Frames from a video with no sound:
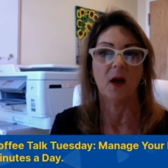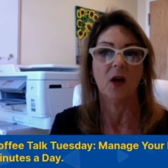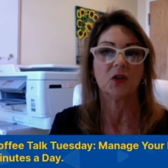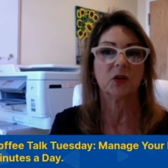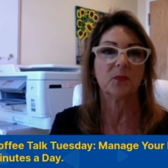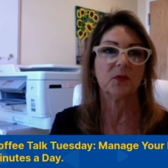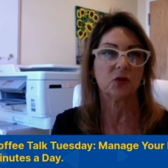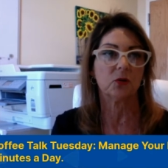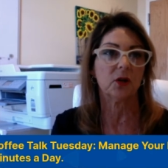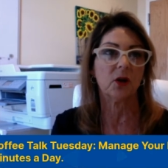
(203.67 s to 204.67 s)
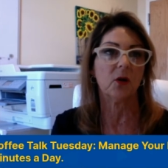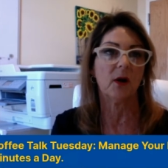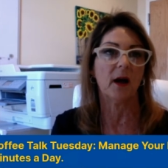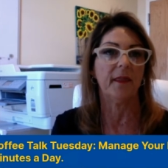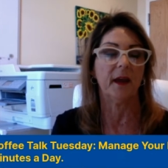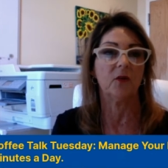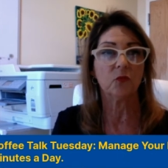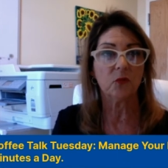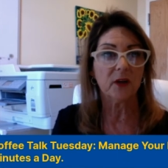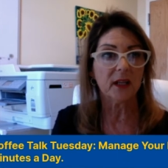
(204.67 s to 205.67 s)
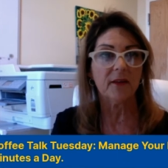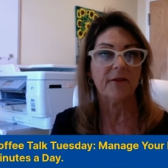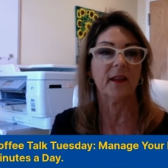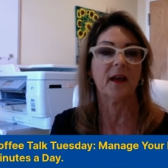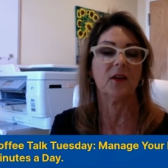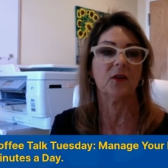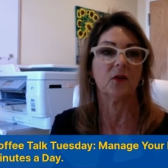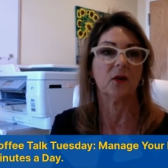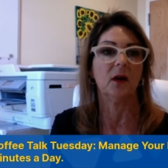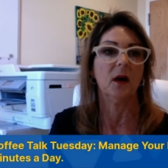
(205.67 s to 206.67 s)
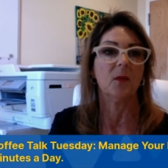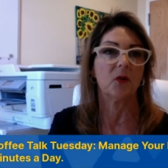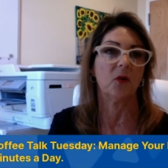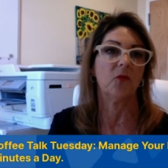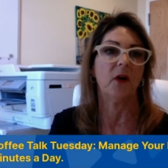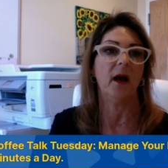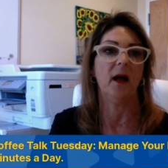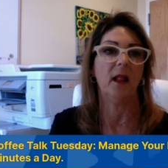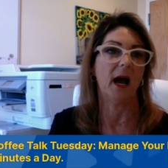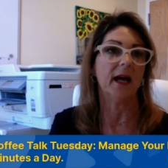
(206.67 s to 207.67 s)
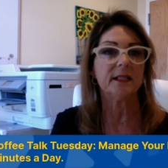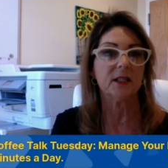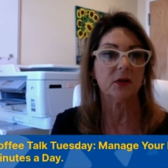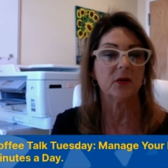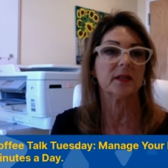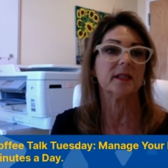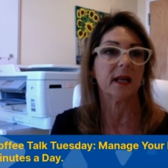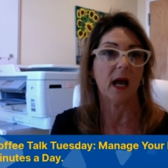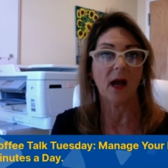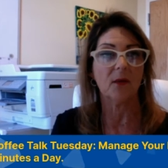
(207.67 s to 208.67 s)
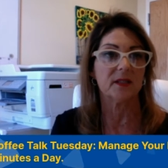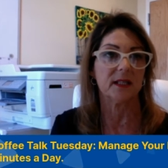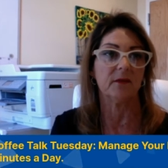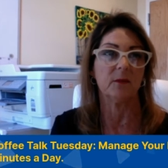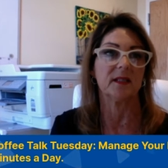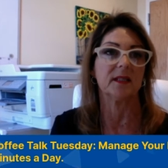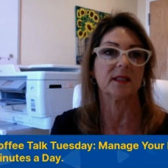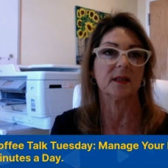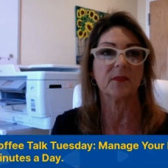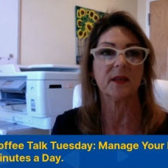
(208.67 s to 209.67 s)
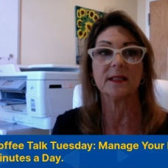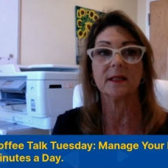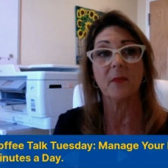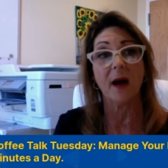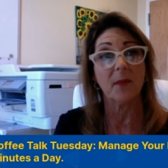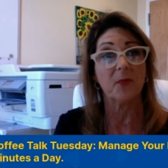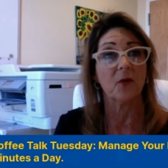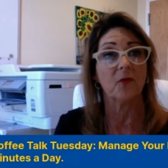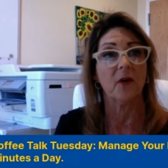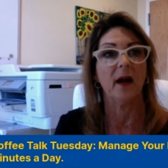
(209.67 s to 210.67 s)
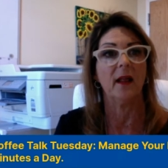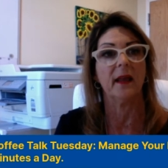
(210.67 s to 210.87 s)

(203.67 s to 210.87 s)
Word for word: So be sure to go on there and really fill out your profile, I did notice that I was even missing some things in my profile.